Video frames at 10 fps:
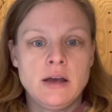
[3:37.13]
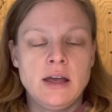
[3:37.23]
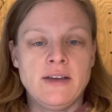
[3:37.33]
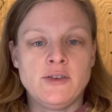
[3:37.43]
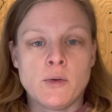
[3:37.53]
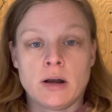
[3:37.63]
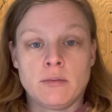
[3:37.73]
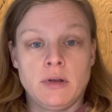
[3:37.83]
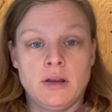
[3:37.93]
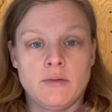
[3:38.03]
if you want to
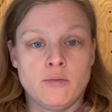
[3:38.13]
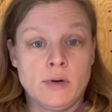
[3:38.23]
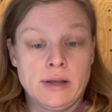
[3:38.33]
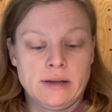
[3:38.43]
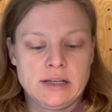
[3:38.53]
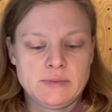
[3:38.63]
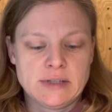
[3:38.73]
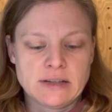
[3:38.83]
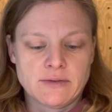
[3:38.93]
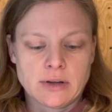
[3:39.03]
be really
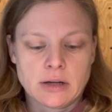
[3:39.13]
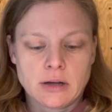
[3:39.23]
specific.